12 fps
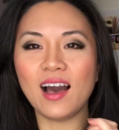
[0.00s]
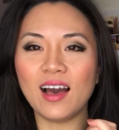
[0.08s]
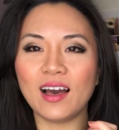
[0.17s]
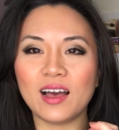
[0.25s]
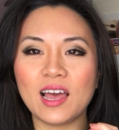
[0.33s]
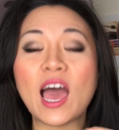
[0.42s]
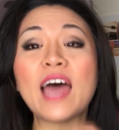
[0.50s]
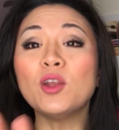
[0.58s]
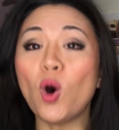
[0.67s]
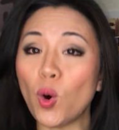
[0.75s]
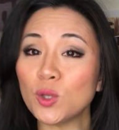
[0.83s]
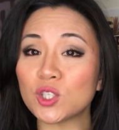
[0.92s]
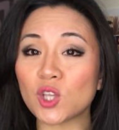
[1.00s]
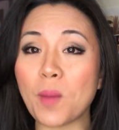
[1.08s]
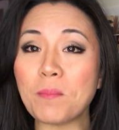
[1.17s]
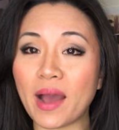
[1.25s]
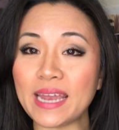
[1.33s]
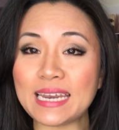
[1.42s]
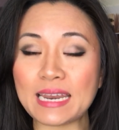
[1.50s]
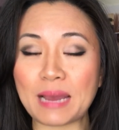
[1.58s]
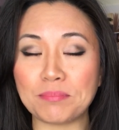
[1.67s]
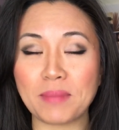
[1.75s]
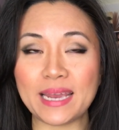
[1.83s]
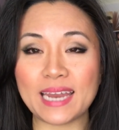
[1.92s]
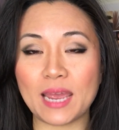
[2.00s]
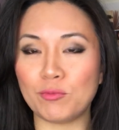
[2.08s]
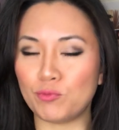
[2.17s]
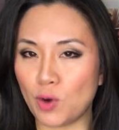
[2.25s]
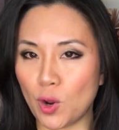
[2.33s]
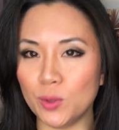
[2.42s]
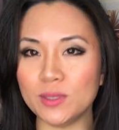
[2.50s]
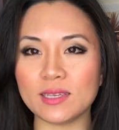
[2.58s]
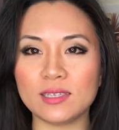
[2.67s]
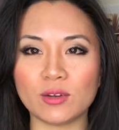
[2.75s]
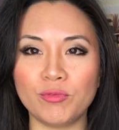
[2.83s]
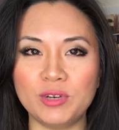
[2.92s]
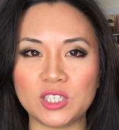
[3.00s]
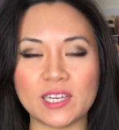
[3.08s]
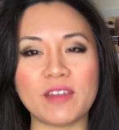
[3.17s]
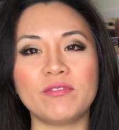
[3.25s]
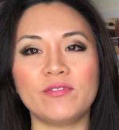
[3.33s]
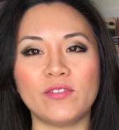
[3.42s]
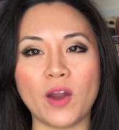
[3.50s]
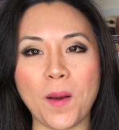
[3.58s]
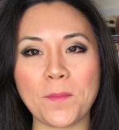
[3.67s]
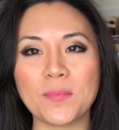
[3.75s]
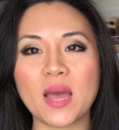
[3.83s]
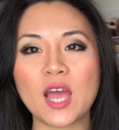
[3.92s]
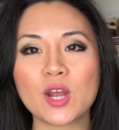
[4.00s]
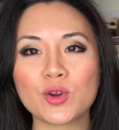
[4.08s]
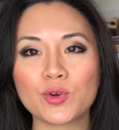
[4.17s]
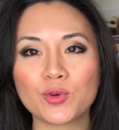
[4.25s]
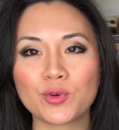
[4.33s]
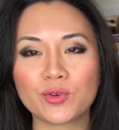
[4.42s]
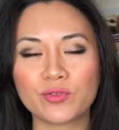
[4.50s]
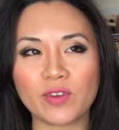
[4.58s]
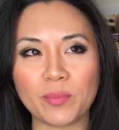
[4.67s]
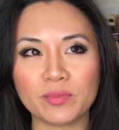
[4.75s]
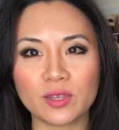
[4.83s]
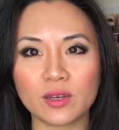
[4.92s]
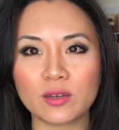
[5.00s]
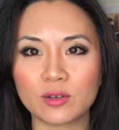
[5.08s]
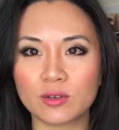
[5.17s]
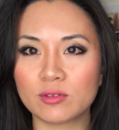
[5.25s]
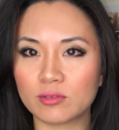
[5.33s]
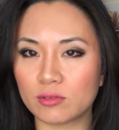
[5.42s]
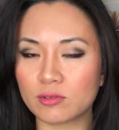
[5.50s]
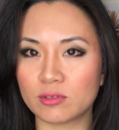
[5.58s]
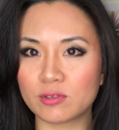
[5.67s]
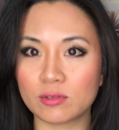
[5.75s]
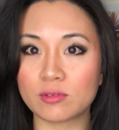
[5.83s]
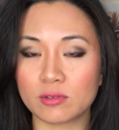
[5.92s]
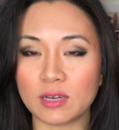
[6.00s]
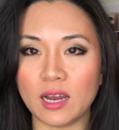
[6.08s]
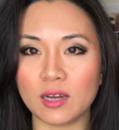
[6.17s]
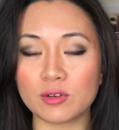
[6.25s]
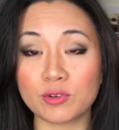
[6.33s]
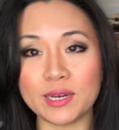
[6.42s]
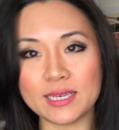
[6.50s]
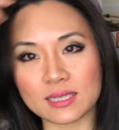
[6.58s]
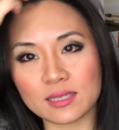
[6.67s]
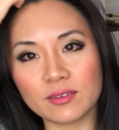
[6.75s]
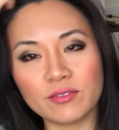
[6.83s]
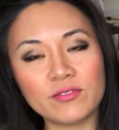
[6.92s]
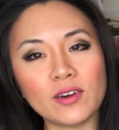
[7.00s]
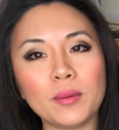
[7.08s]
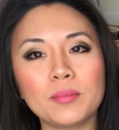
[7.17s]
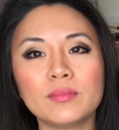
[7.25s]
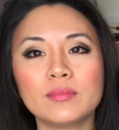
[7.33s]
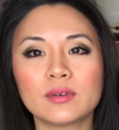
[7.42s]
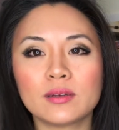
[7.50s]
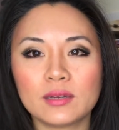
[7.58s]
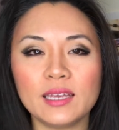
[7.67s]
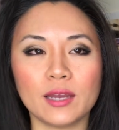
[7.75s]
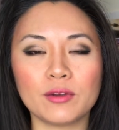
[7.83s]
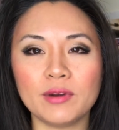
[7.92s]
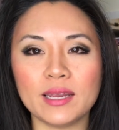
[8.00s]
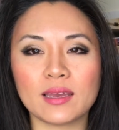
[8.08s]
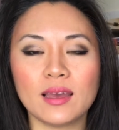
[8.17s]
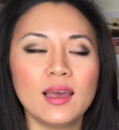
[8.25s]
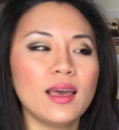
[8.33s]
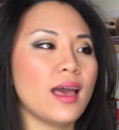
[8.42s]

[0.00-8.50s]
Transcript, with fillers: uh, and also my, na my name Rose is originated from, from the uh, Greece, from, yeah, Greek.